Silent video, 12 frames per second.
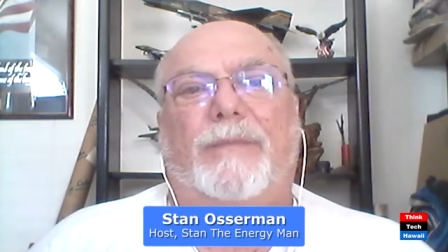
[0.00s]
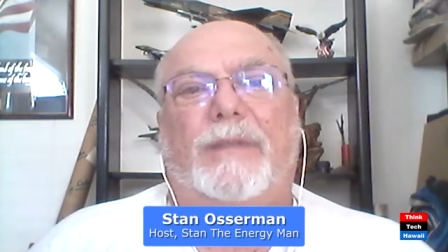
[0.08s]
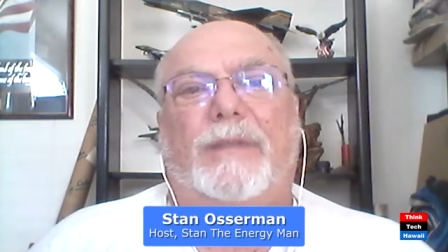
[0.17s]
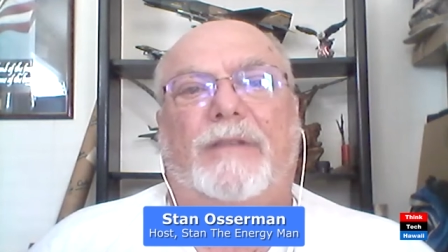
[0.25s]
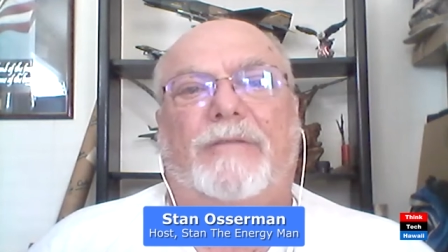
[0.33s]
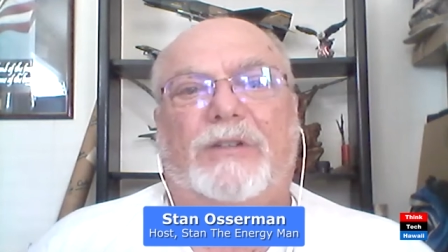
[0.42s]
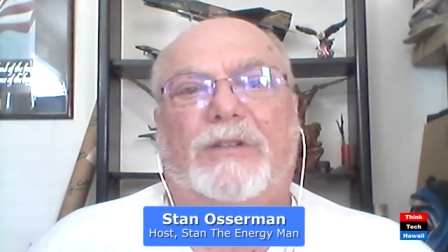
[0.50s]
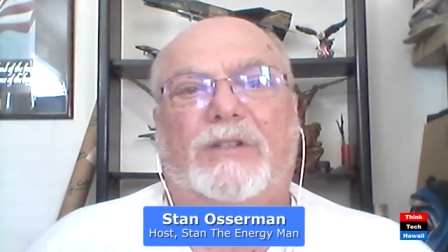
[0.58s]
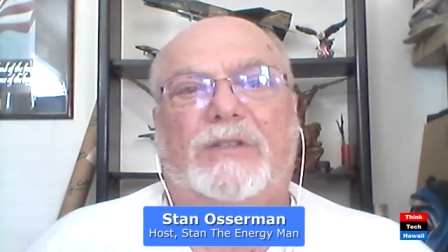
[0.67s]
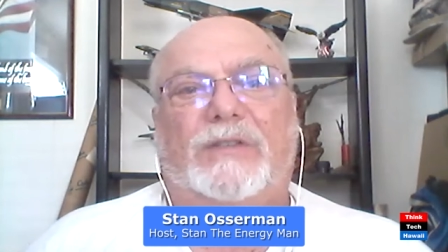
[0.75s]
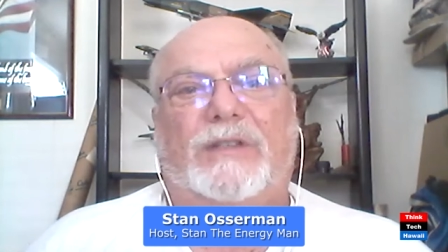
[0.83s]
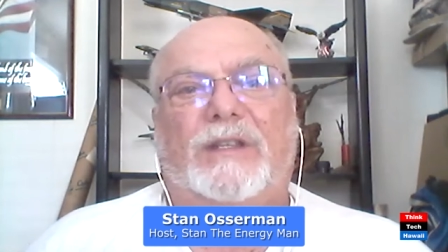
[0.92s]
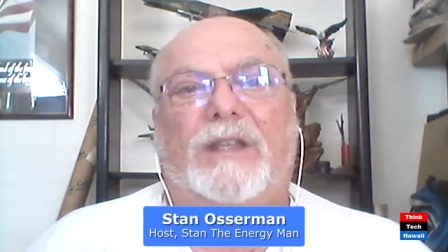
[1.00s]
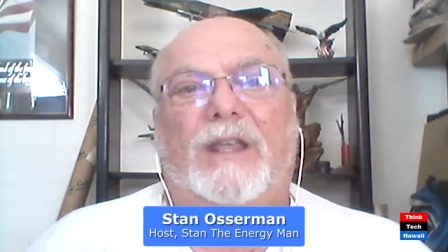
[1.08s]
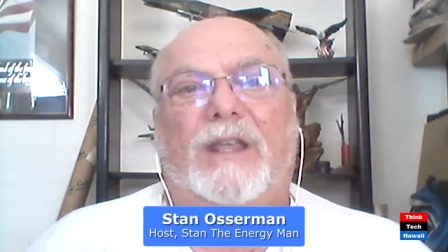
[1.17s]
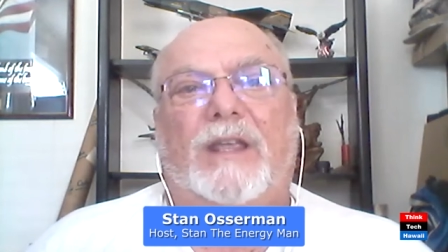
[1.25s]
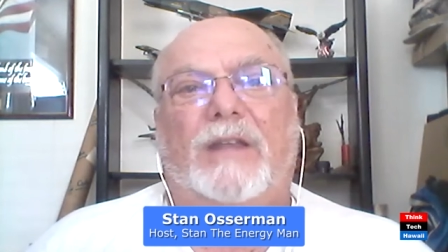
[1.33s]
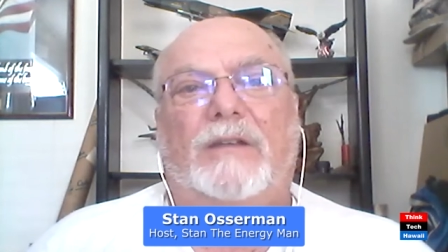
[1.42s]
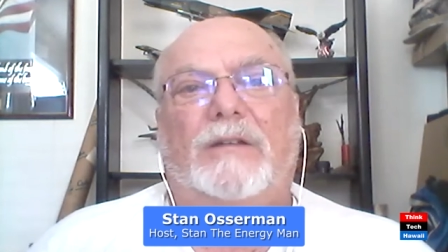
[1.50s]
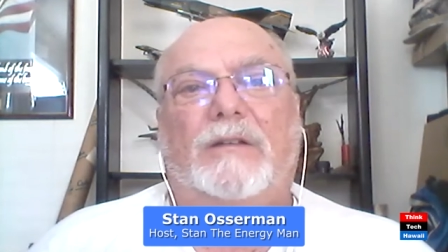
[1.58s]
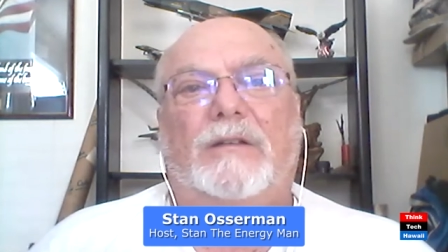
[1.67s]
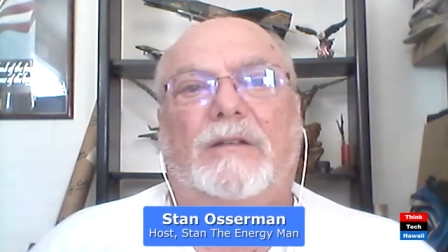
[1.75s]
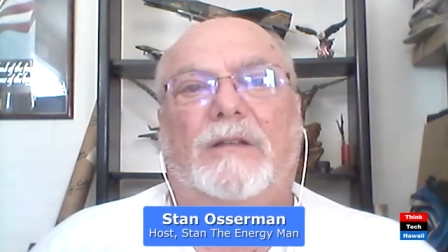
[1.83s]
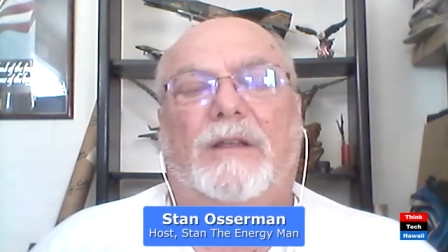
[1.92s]
efficiency and
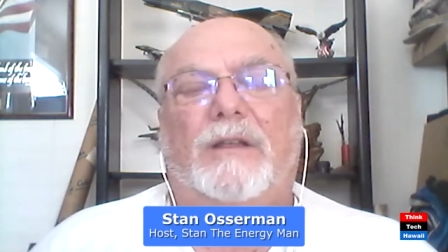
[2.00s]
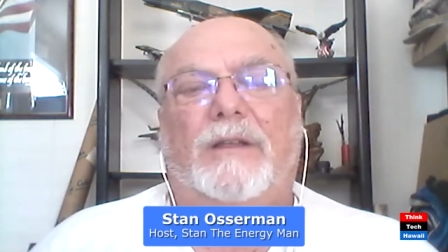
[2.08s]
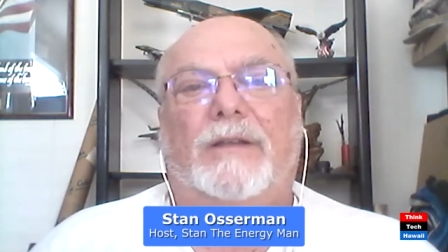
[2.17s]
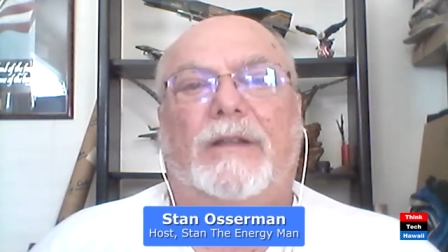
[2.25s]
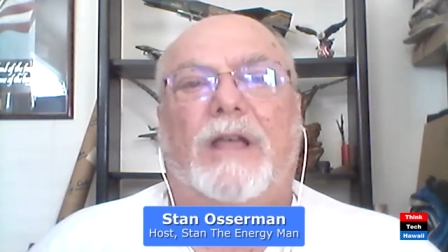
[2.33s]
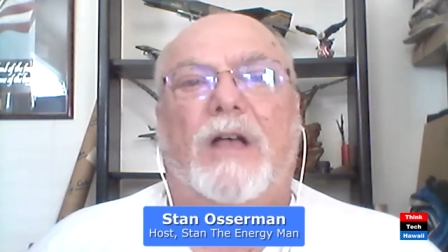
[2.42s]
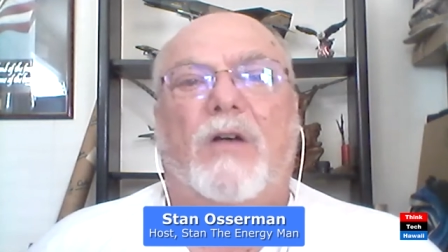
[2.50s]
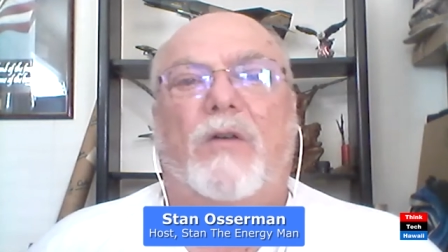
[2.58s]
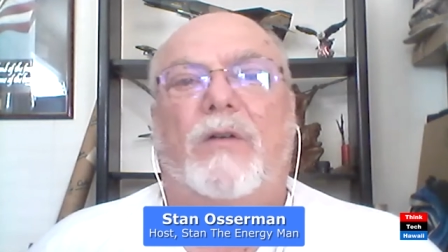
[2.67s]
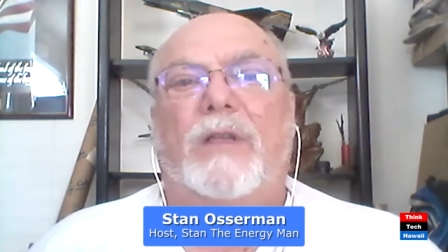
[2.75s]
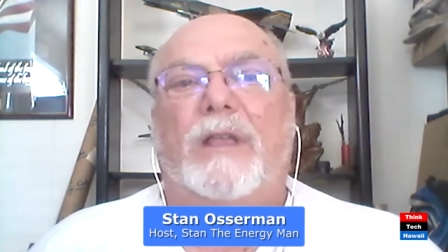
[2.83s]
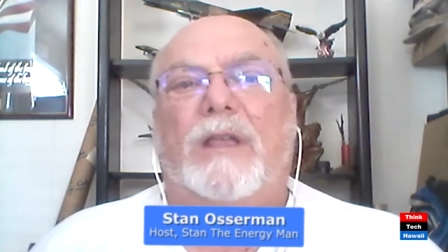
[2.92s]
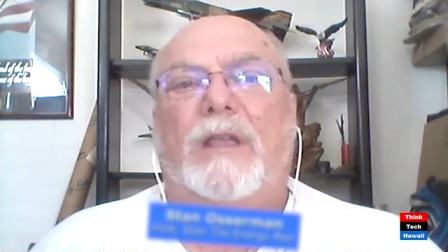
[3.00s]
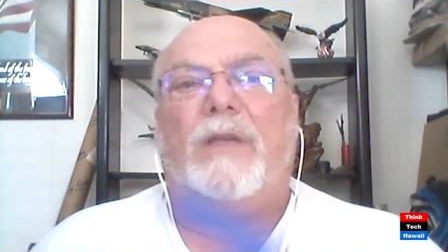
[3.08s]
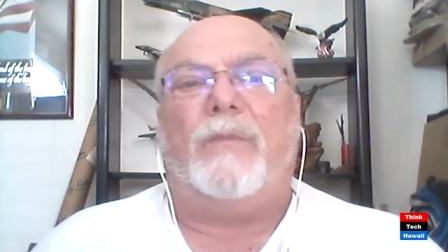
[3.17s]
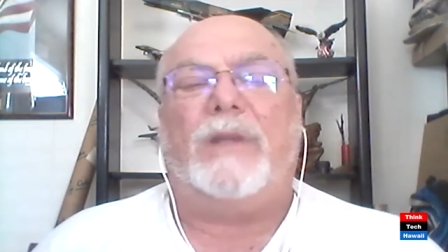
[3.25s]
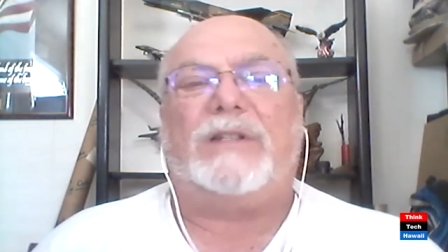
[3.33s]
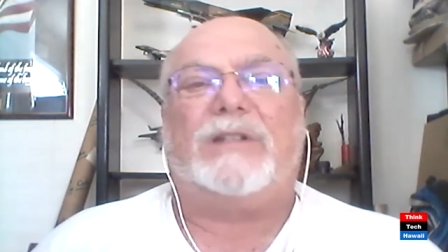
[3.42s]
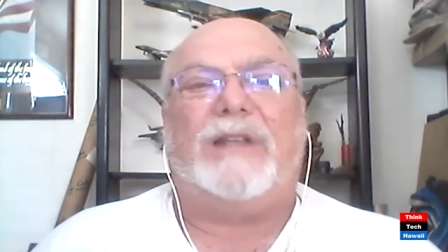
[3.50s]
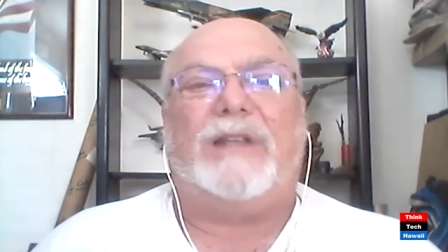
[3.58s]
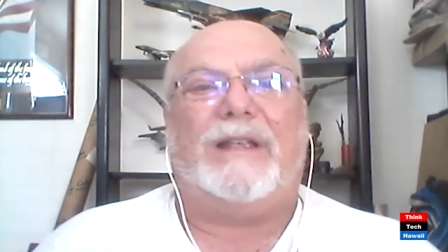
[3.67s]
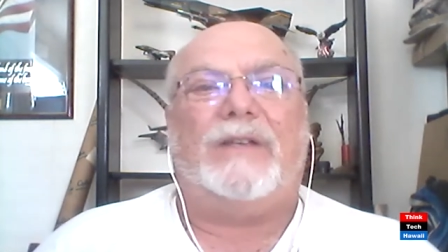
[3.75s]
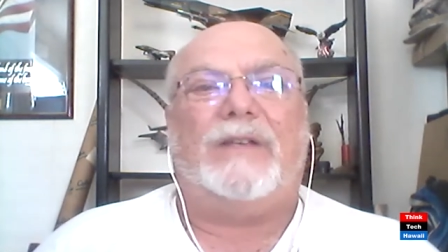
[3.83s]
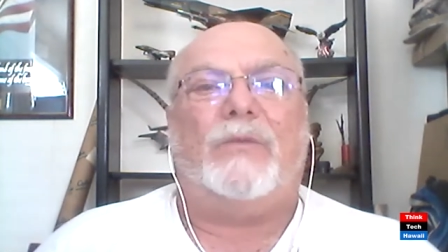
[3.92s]
how much
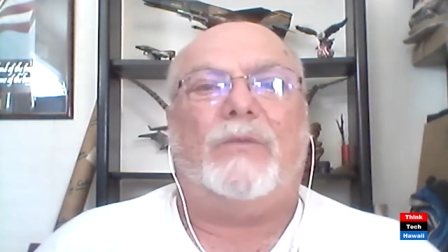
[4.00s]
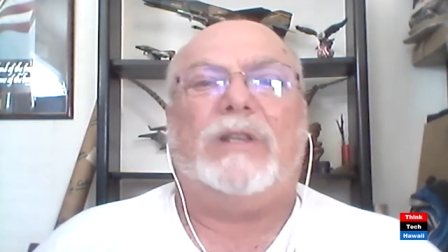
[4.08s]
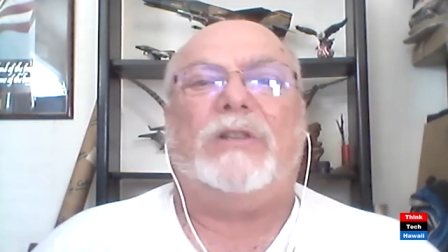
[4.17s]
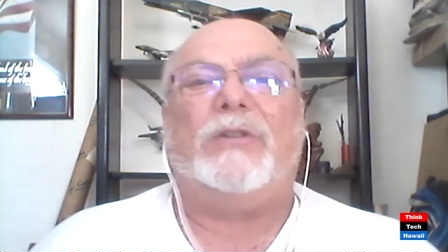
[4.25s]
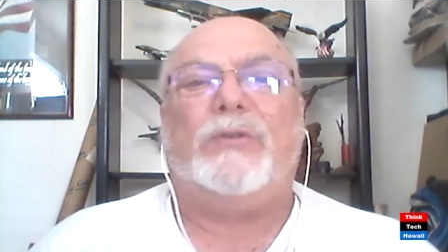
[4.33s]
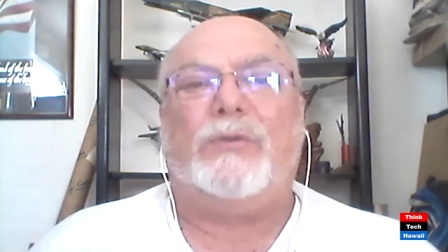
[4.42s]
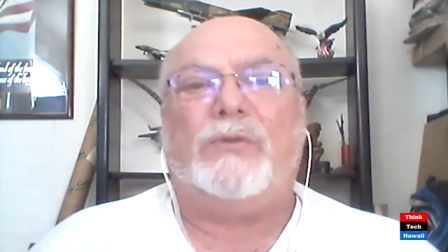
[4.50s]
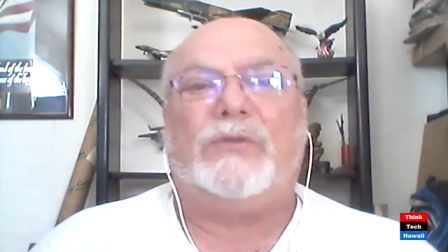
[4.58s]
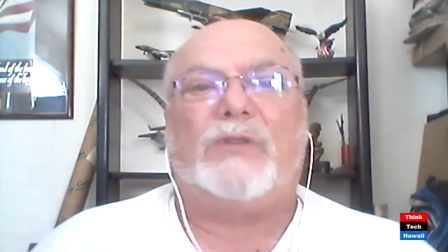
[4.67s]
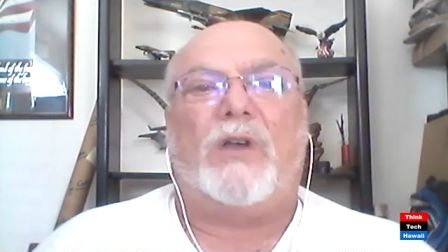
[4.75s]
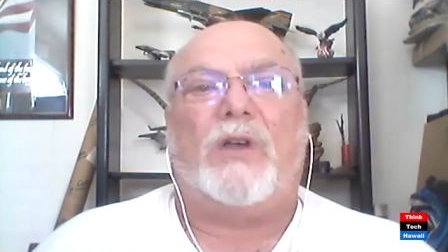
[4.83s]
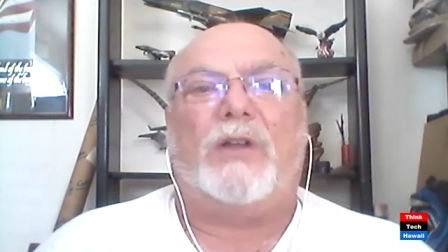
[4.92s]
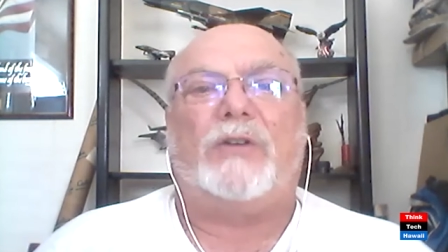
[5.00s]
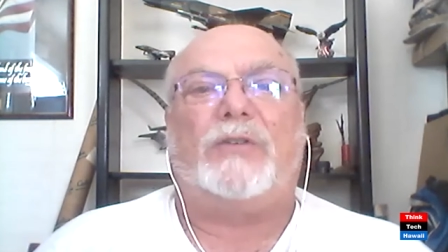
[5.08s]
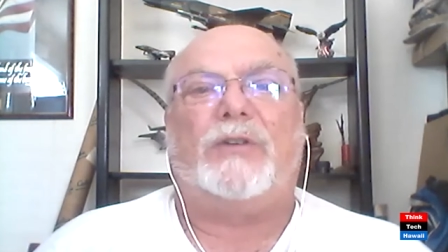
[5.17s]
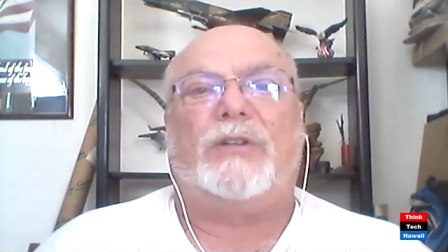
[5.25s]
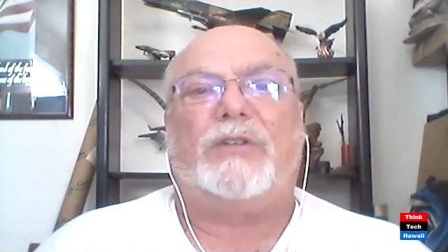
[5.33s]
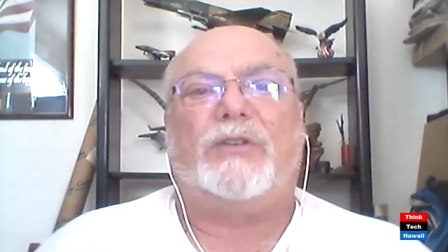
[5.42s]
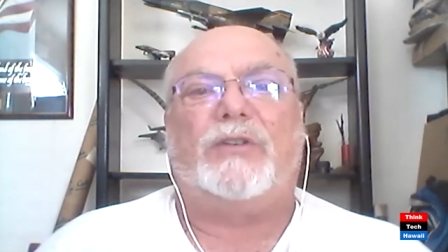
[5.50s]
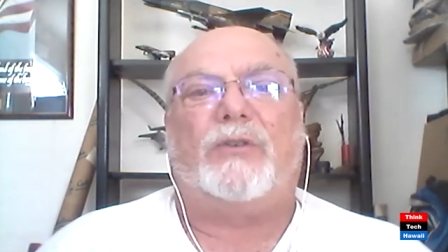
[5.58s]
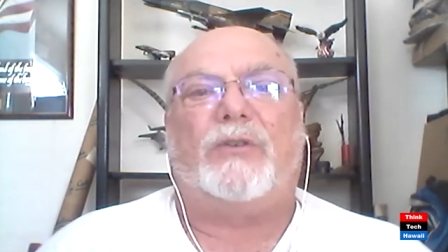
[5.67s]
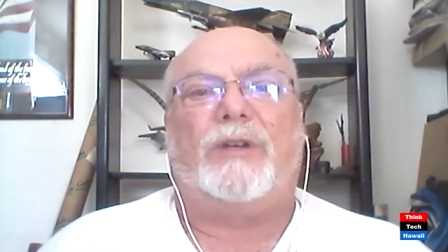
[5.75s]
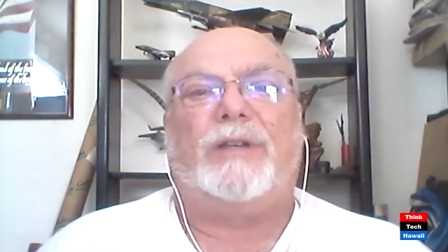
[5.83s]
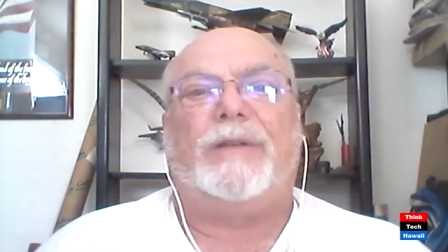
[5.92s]
we lose on a traditional
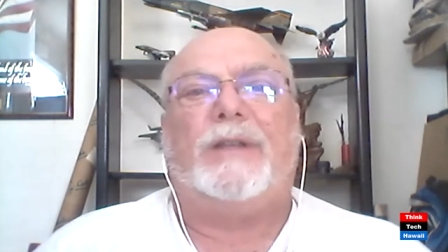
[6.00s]
grid.